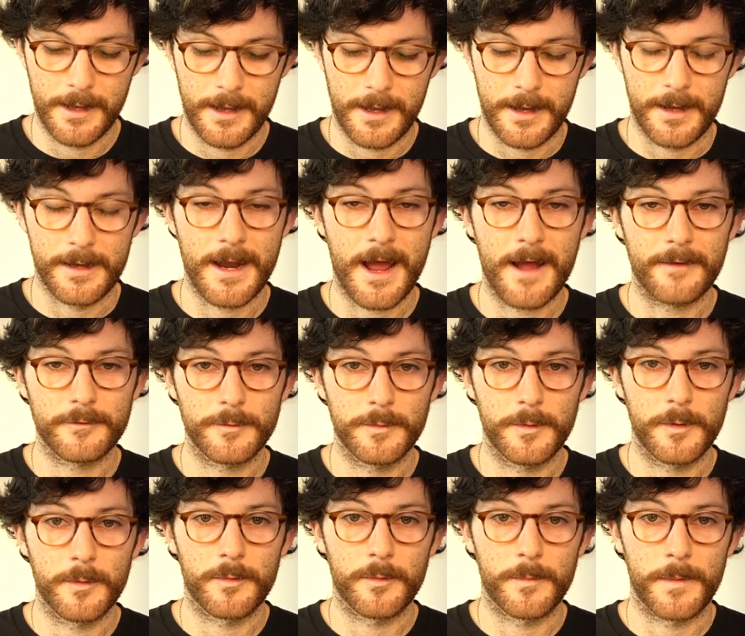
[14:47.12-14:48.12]
and I have to
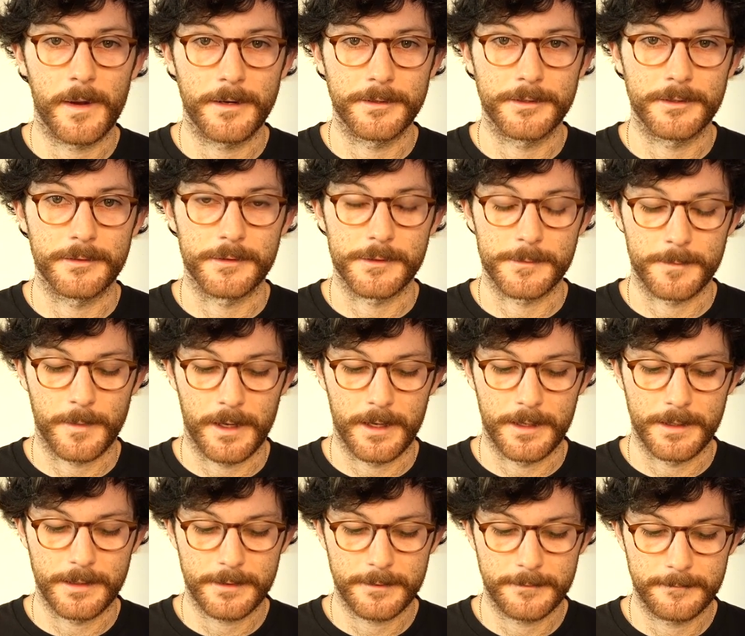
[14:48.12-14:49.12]
be prepared to
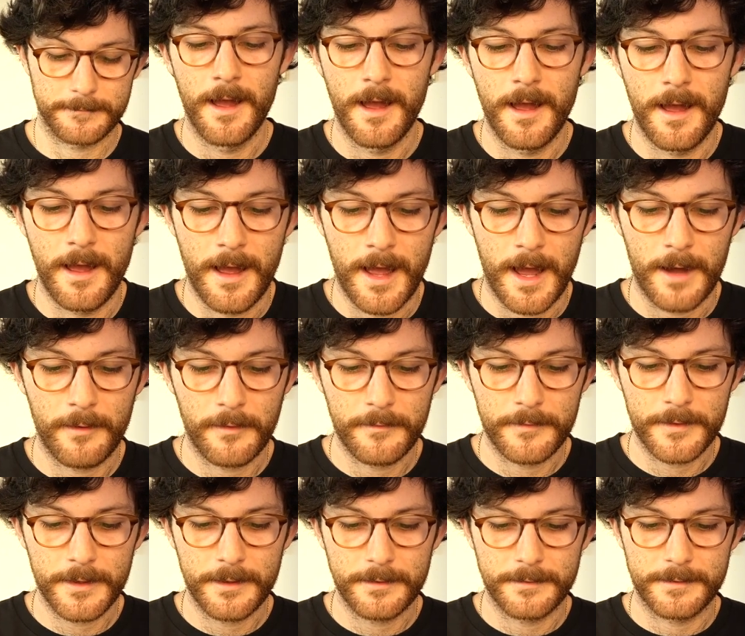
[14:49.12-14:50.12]
respond.
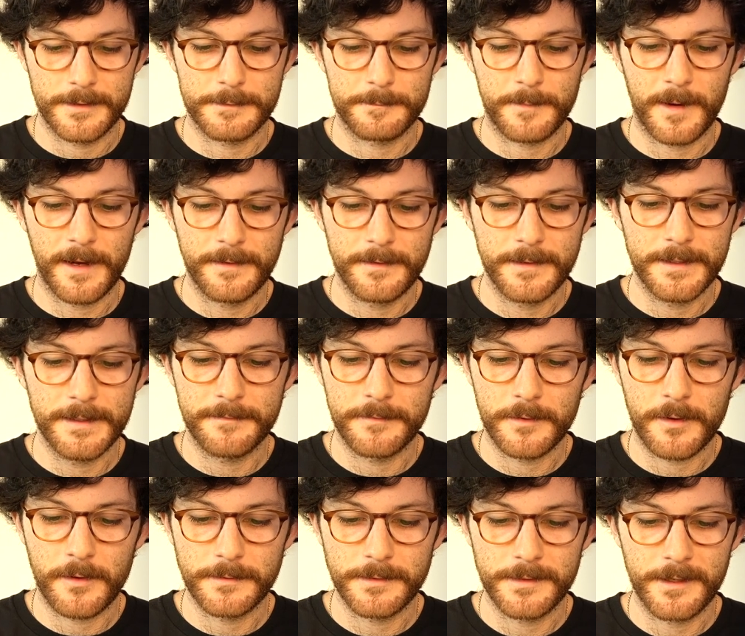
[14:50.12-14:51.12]
However, despite the
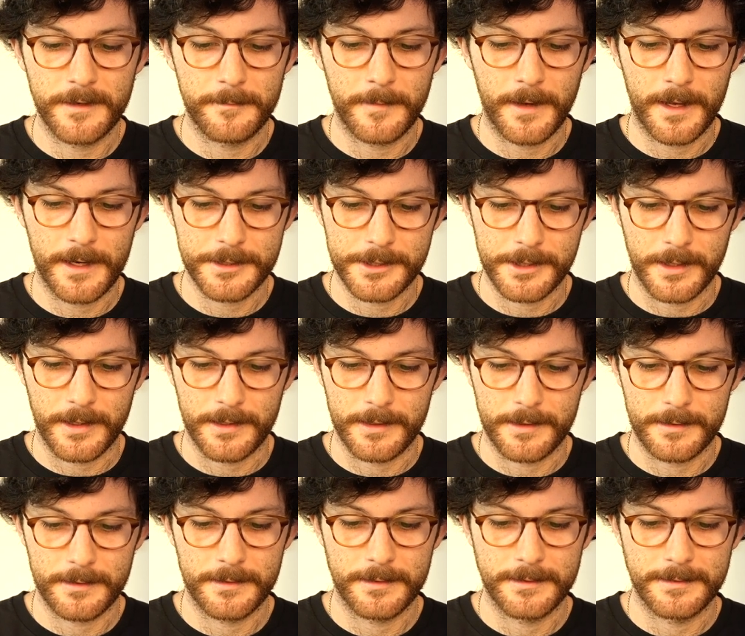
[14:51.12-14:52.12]
difficulty of managing
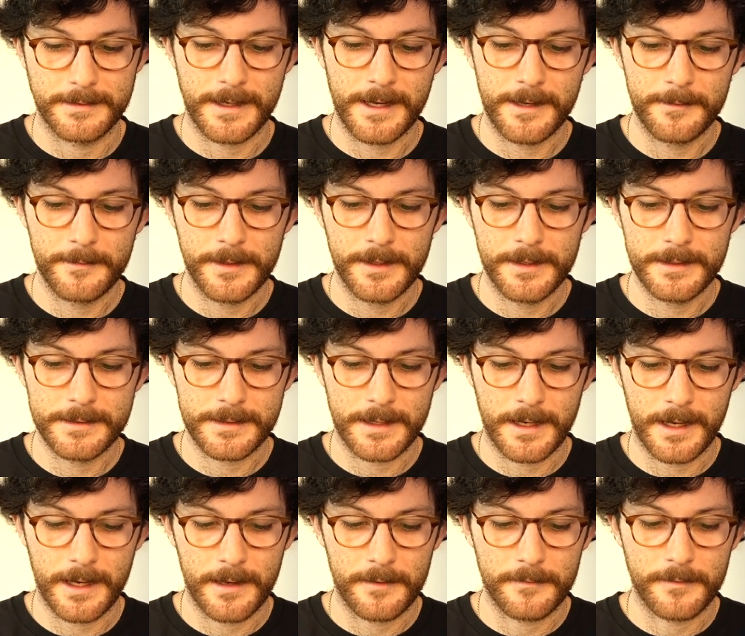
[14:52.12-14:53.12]
it, diabetes and
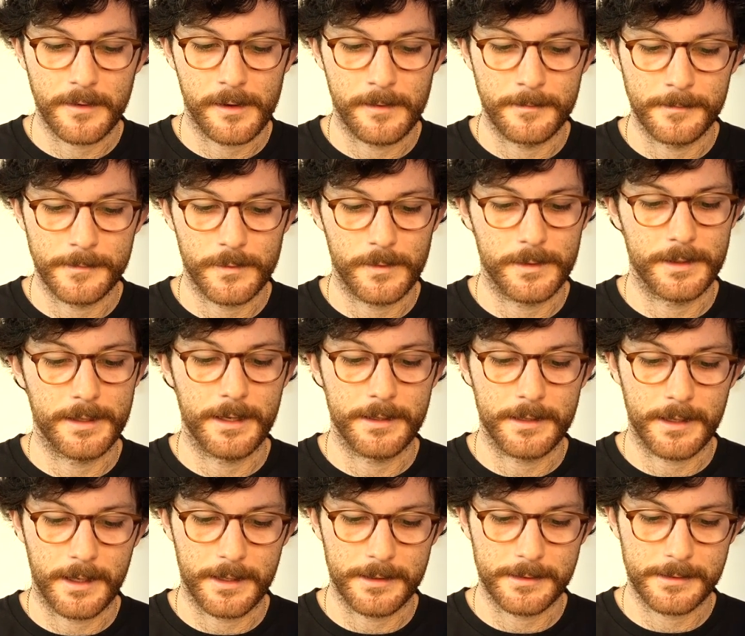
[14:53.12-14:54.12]
I have come to a
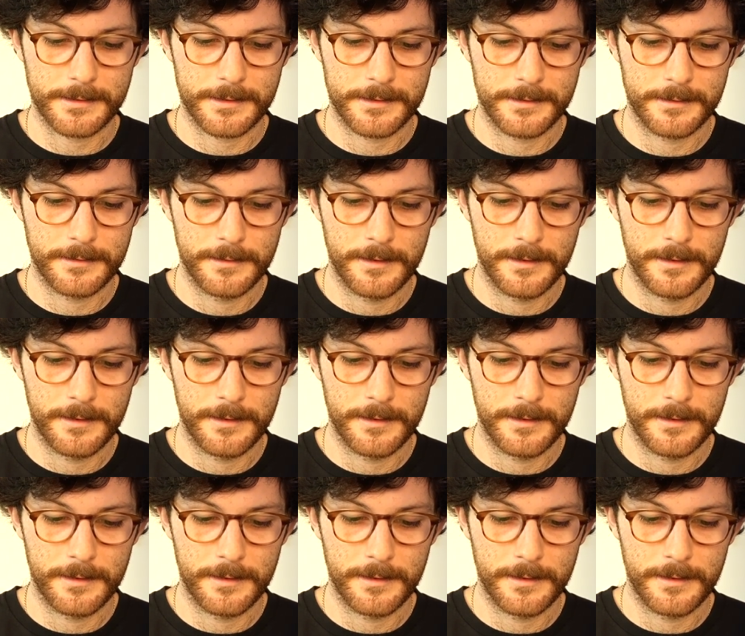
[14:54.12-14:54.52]
détente.